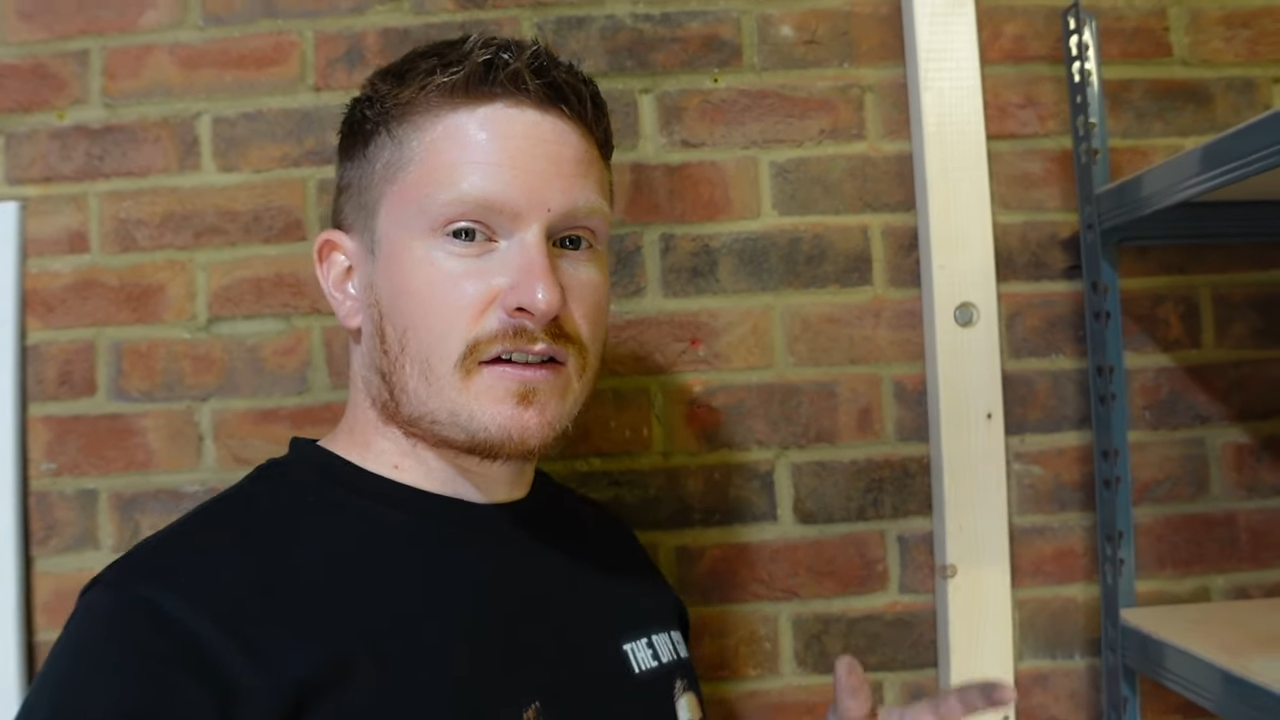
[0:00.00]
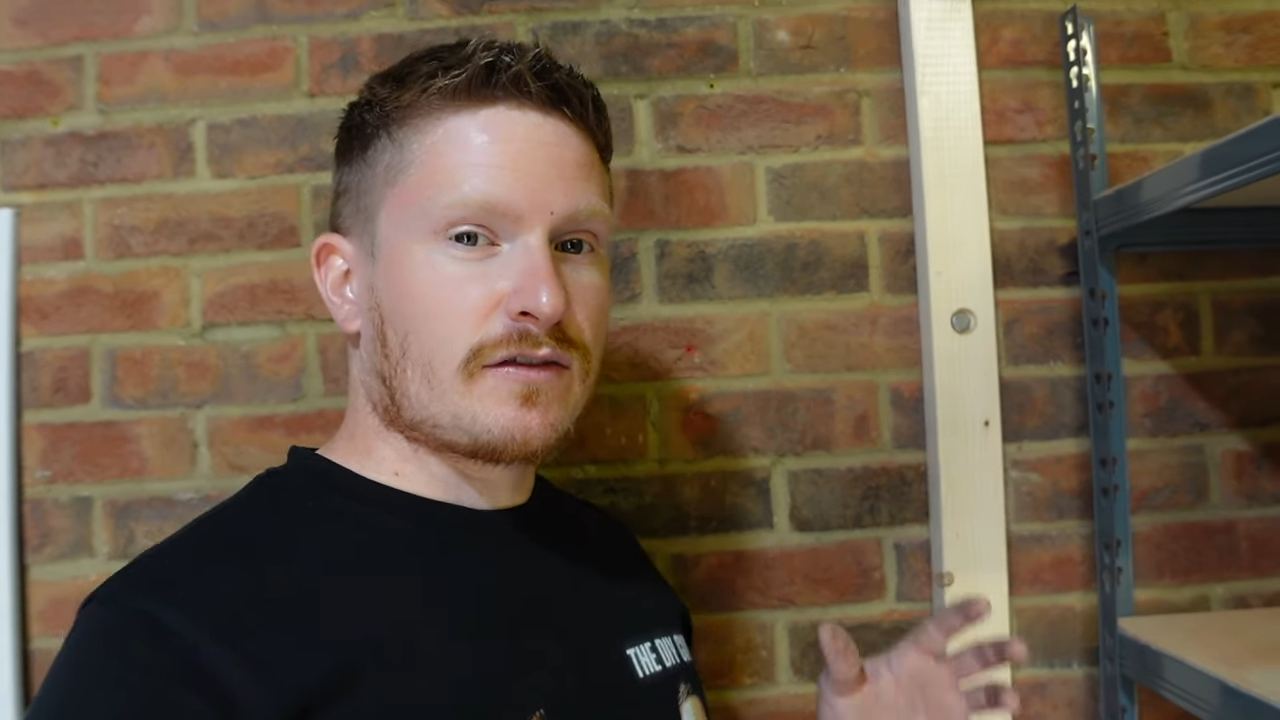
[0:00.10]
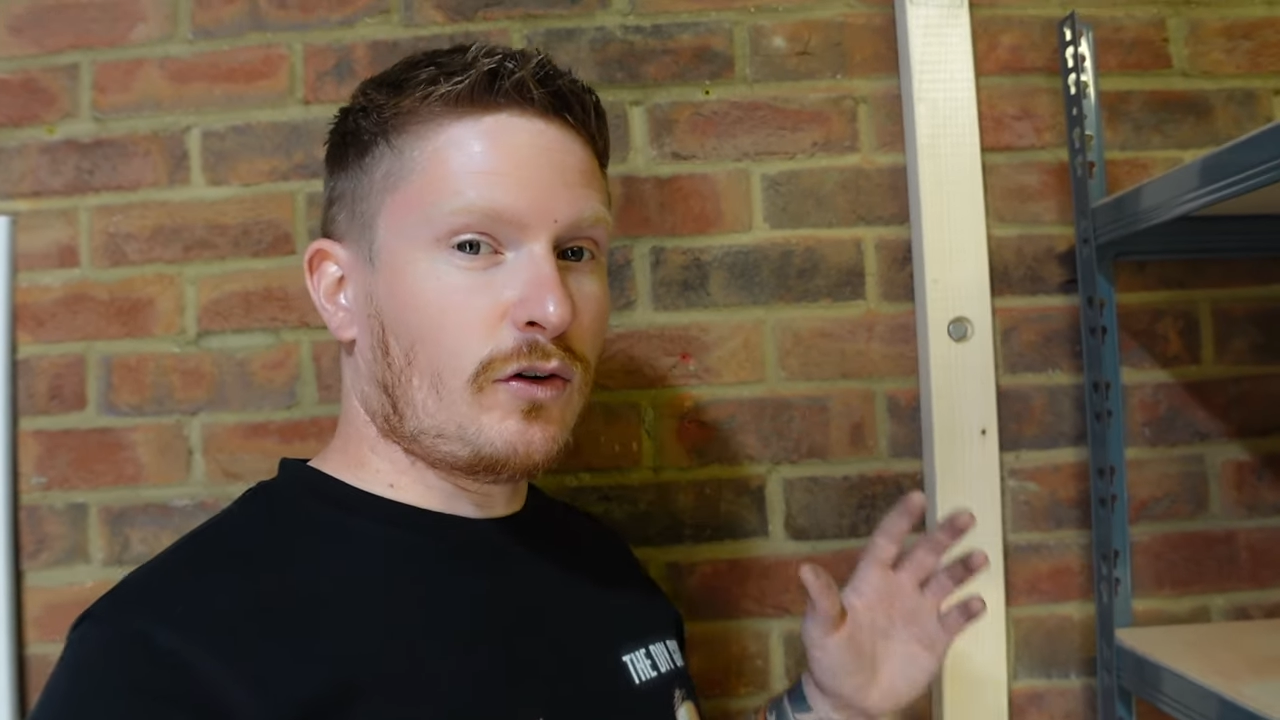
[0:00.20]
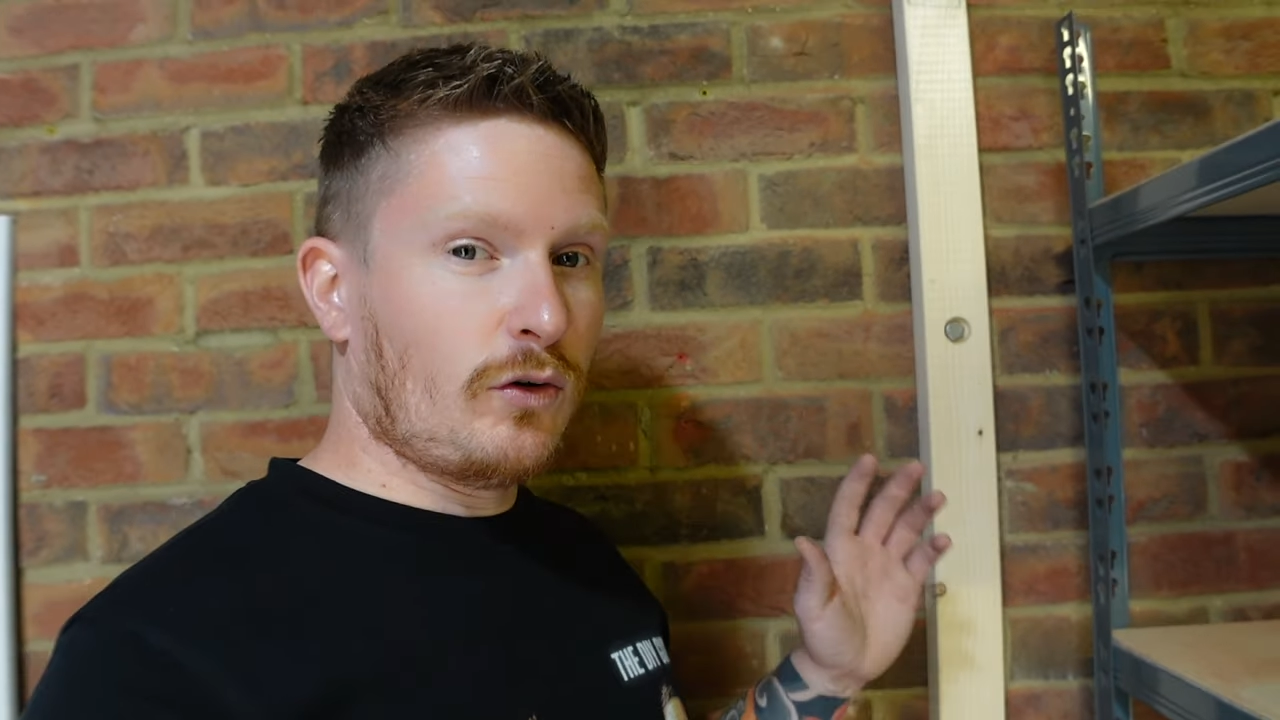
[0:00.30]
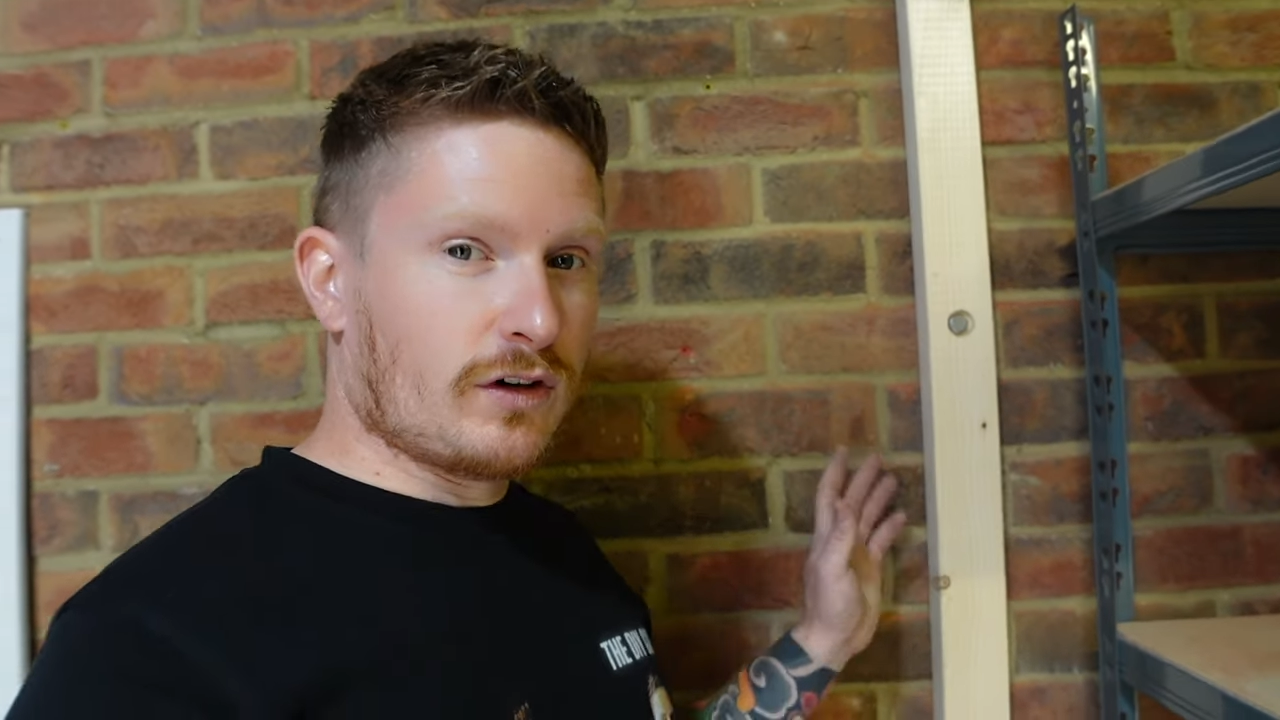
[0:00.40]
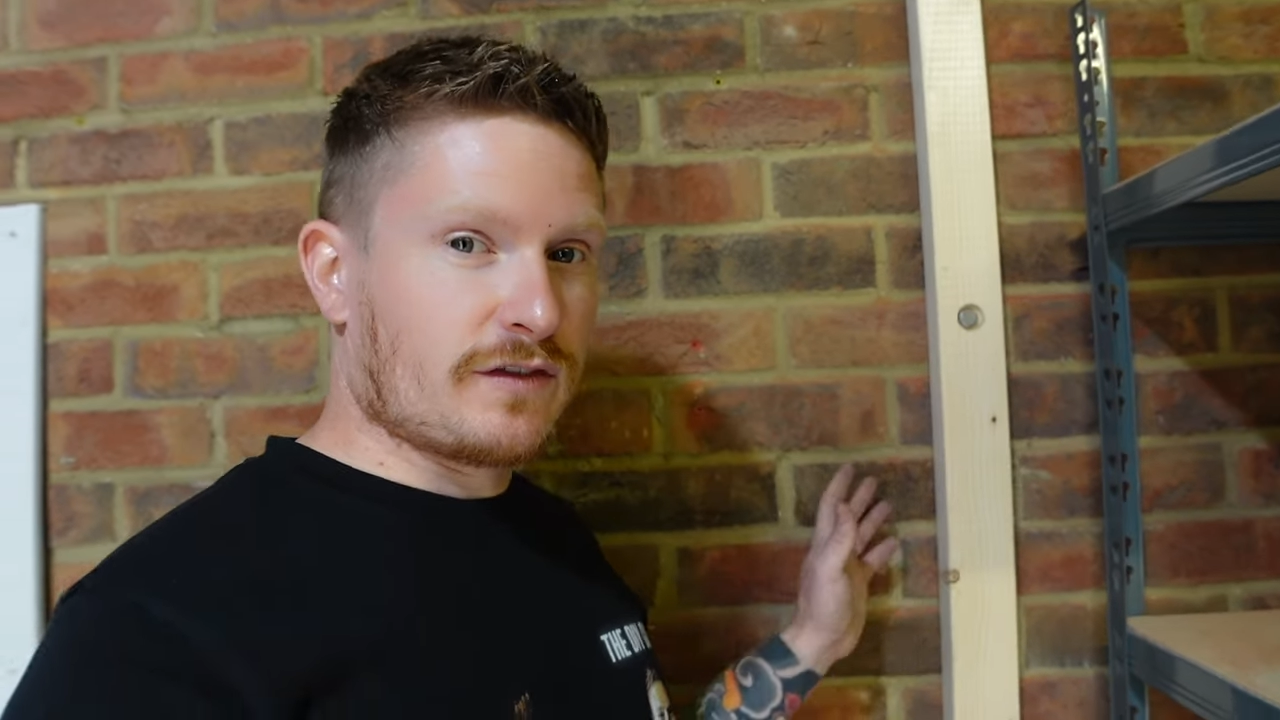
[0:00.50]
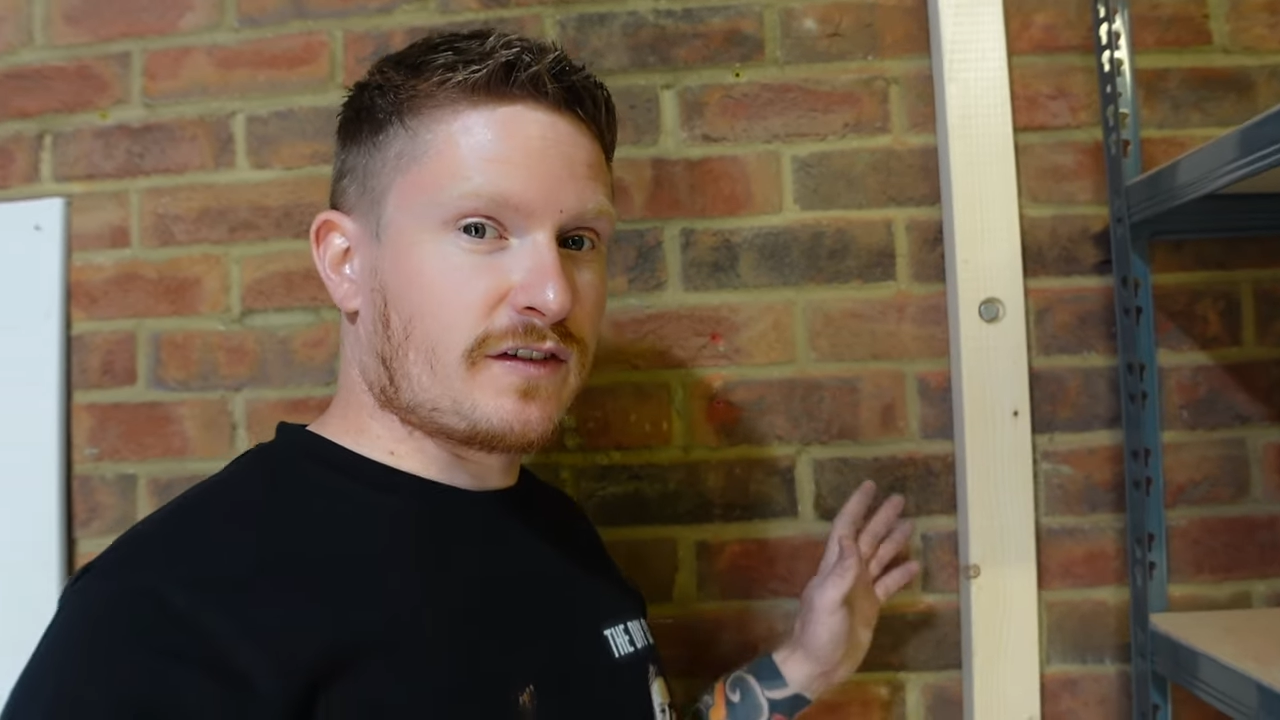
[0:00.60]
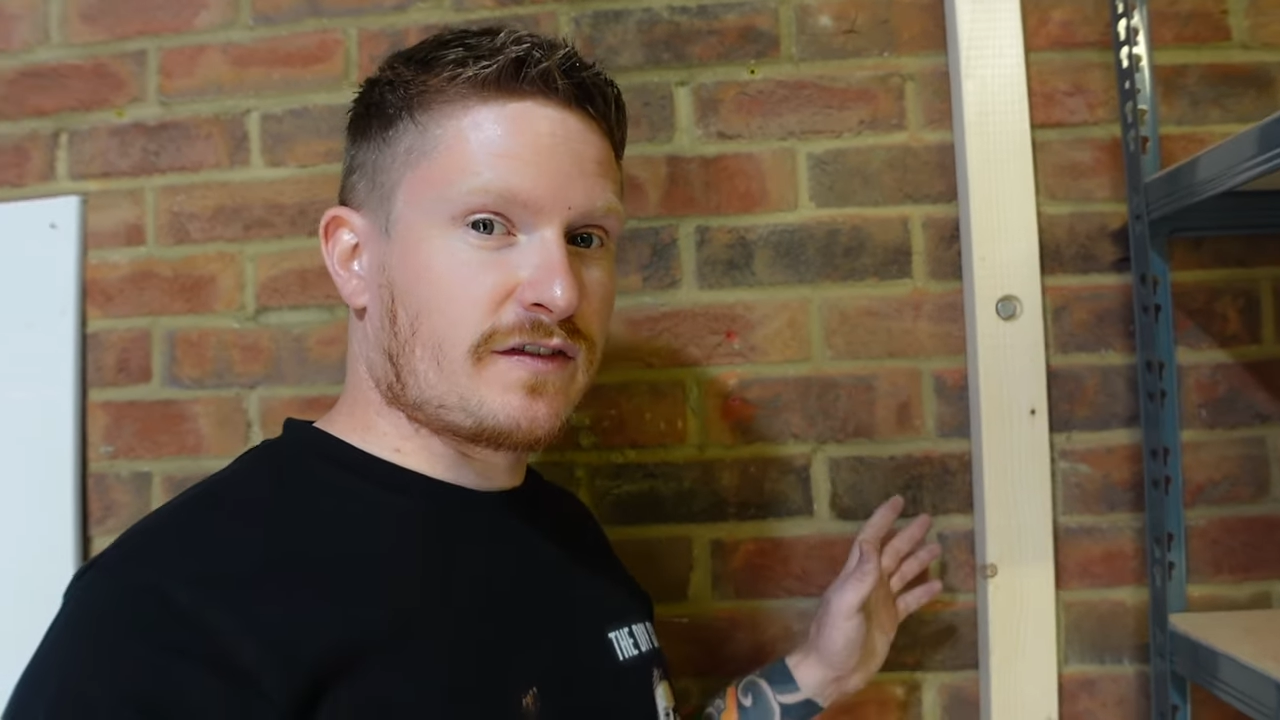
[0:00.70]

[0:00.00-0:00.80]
for all of the